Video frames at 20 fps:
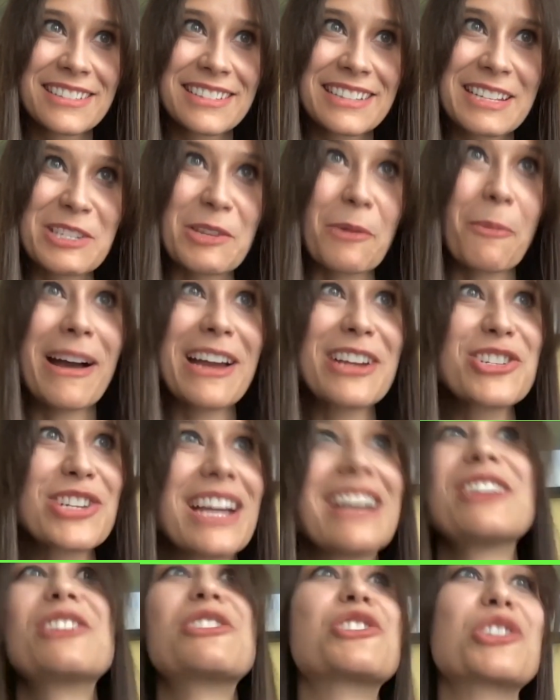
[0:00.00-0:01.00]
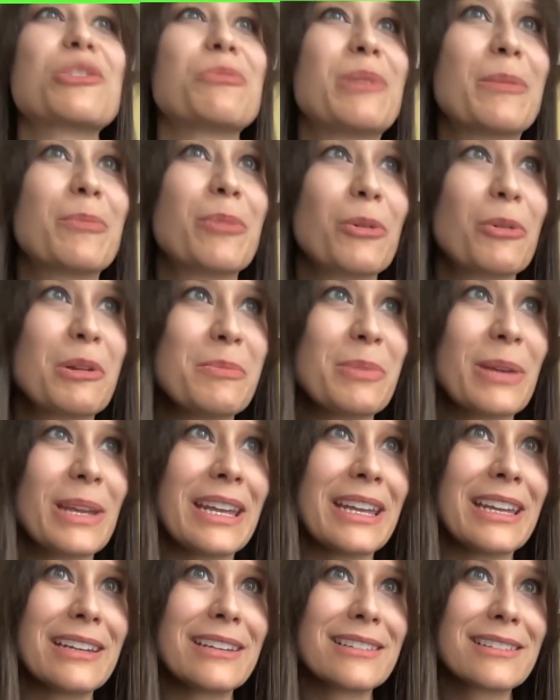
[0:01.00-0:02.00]
so my challenge to people would
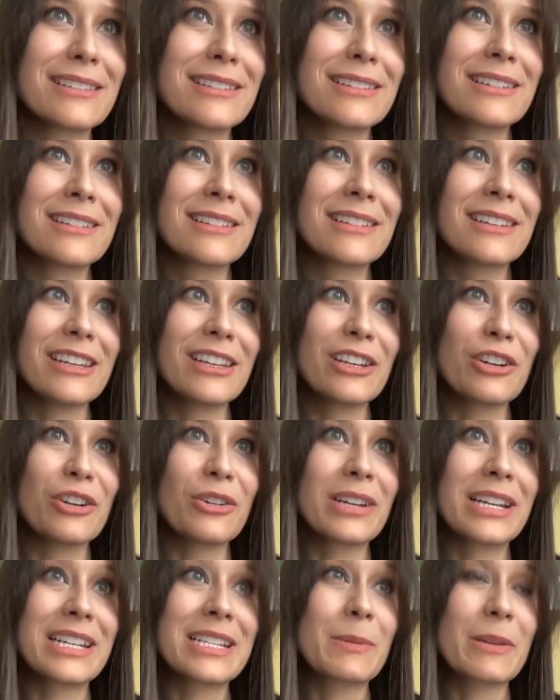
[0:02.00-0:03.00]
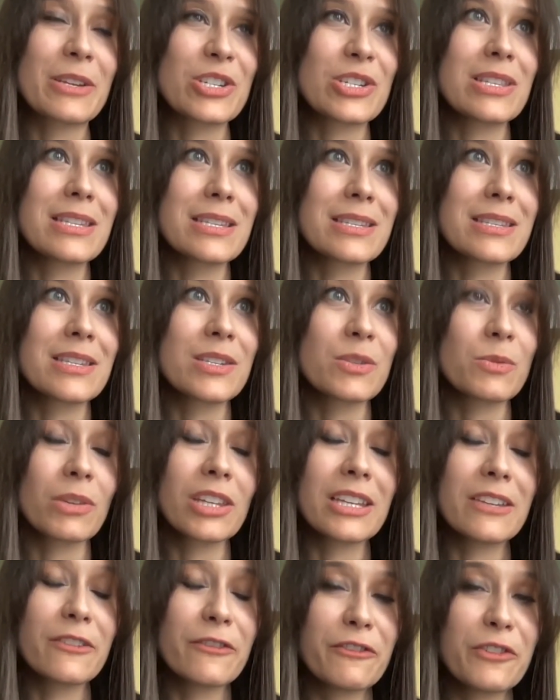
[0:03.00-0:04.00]
be, and especially this
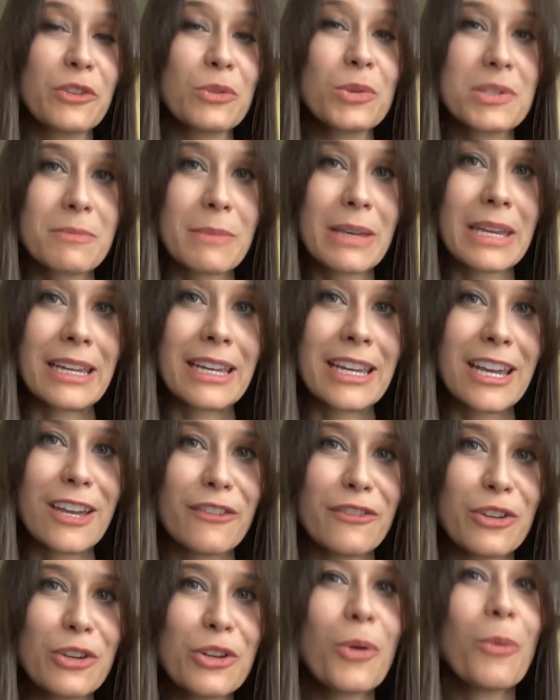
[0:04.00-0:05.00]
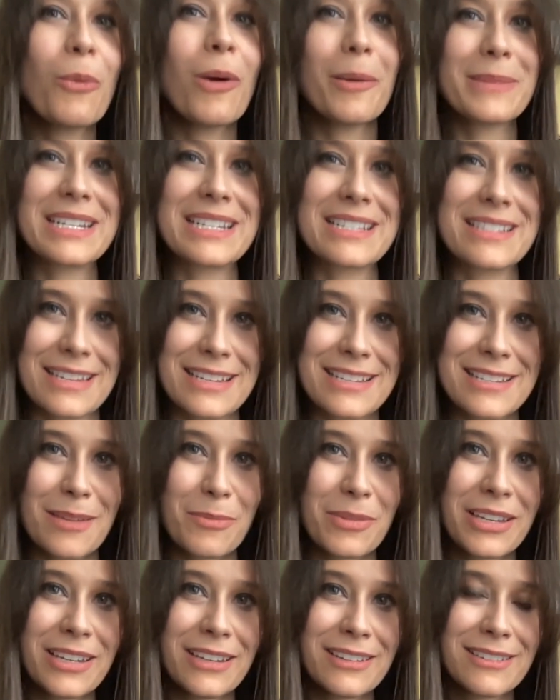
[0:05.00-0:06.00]
really fuels me. If you don't want me to see
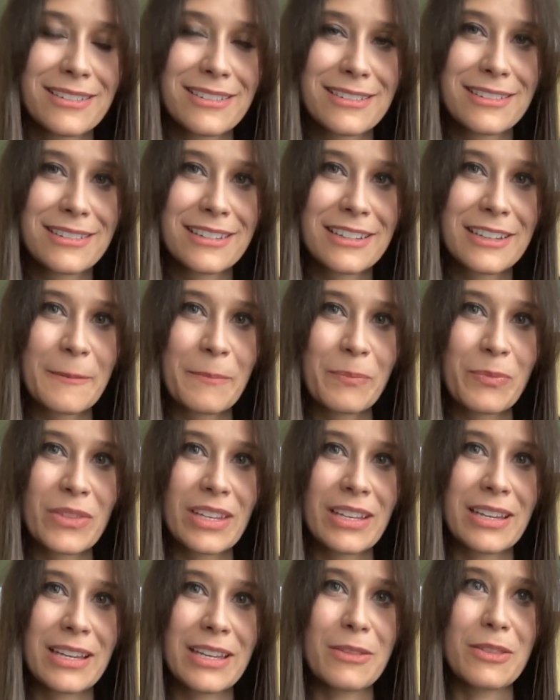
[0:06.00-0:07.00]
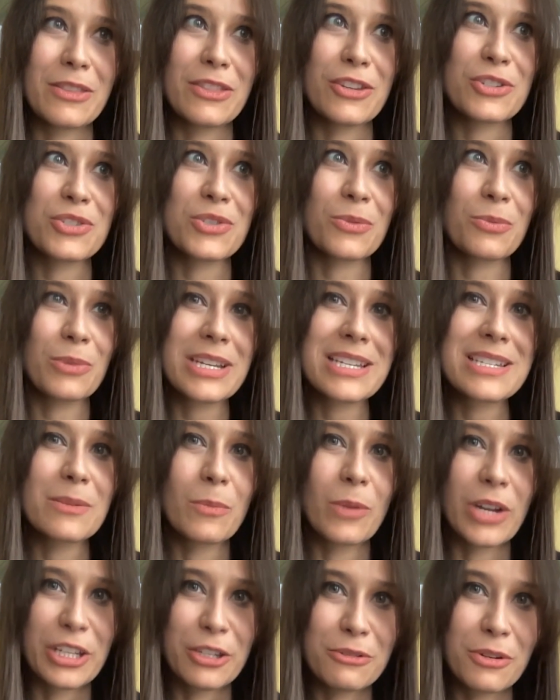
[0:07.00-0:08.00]
something, there's a reason
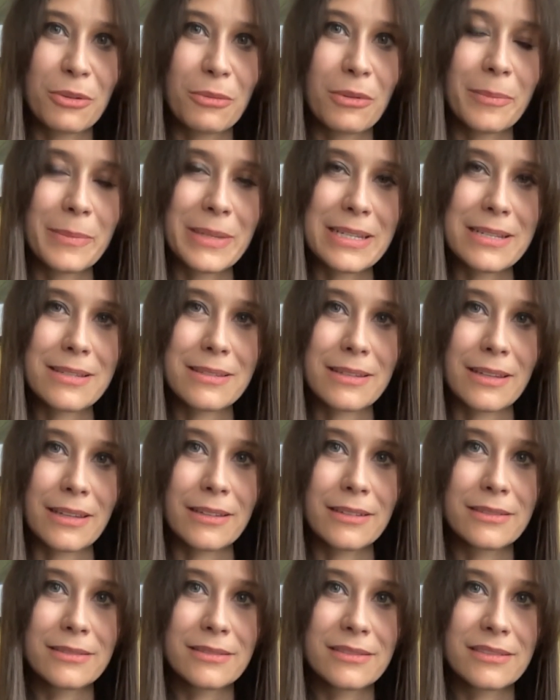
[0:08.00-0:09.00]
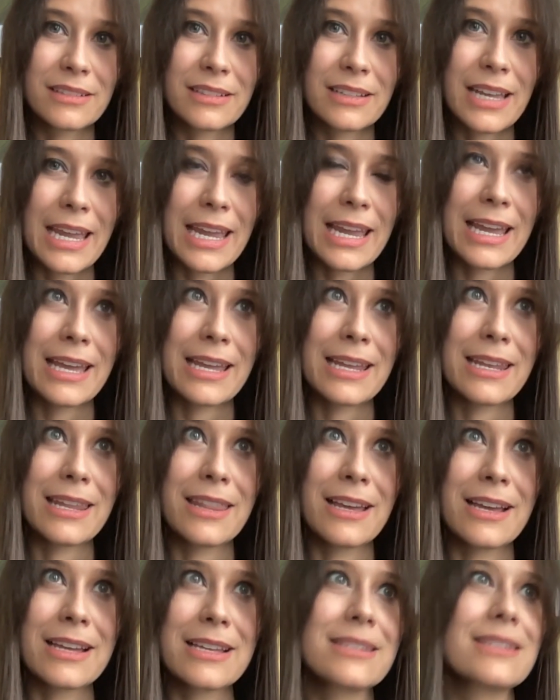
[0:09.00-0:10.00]
why you don't want me to see it. And
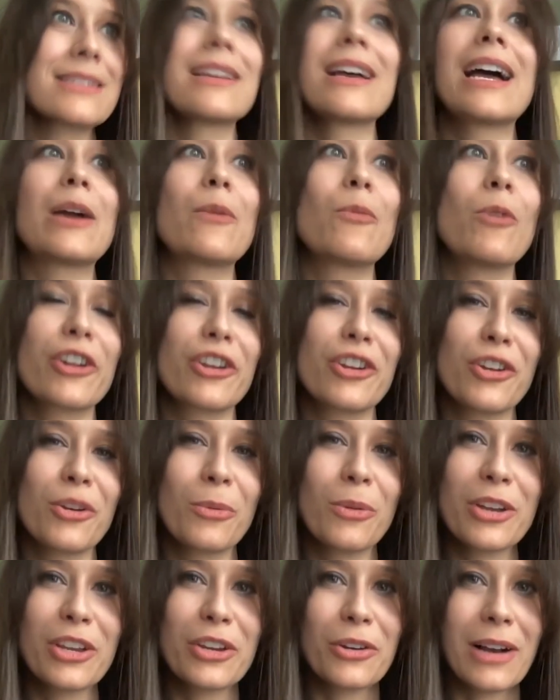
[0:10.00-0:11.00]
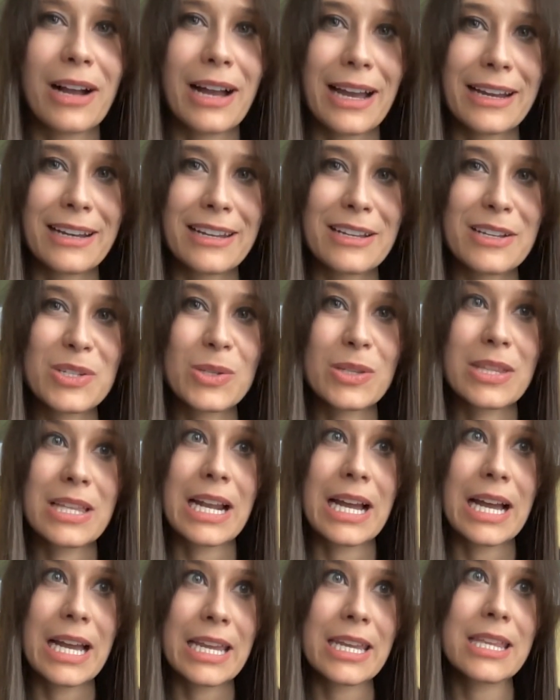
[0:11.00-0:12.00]
thus, I want to know what you're hiding so that
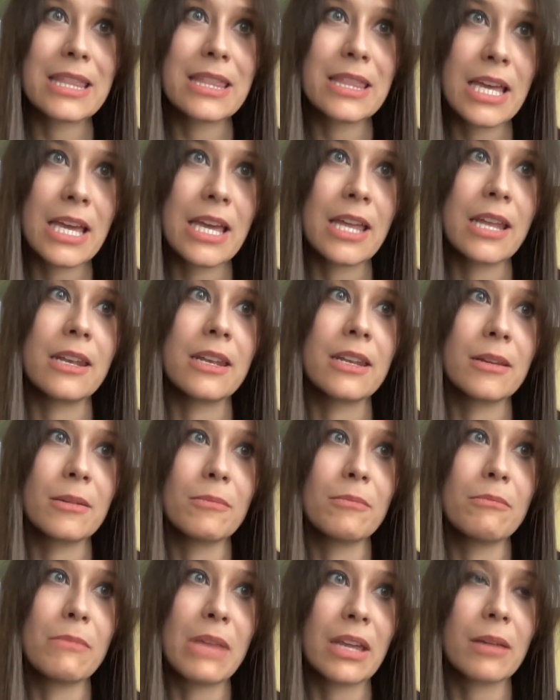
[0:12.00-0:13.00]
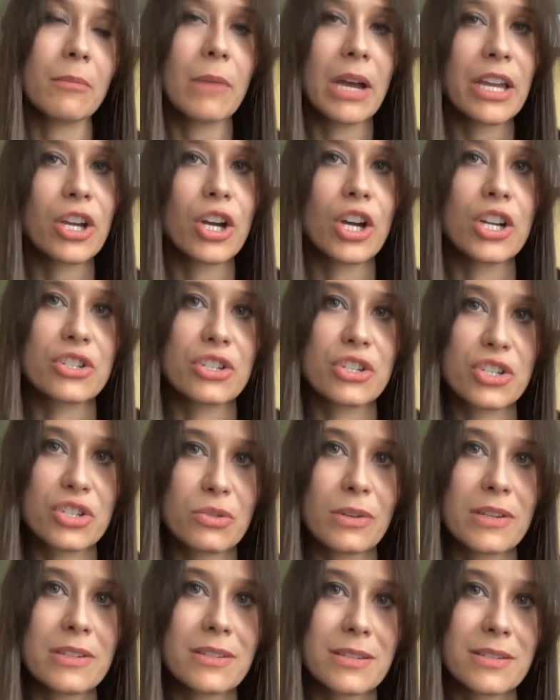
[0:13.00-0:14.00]
I can then make my conscious
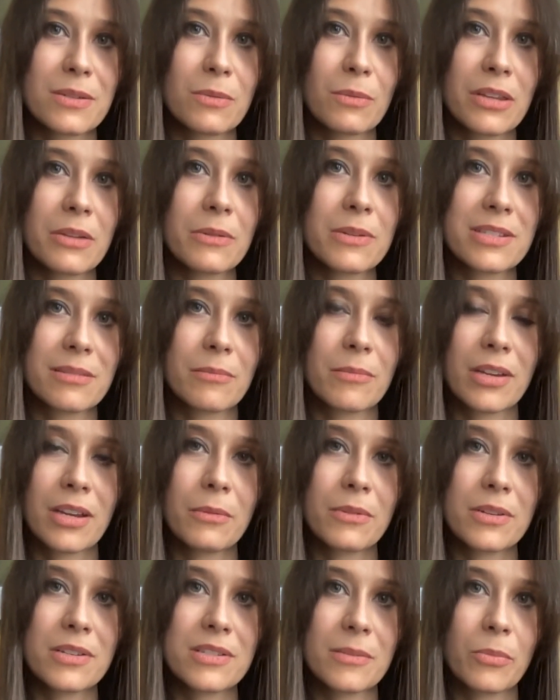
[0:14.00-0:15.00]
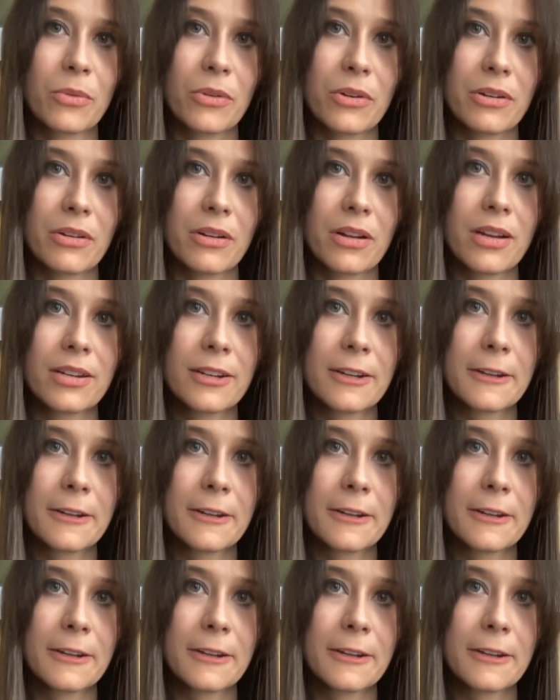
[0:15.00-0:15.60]
choice as to whether it's something I want to support or not.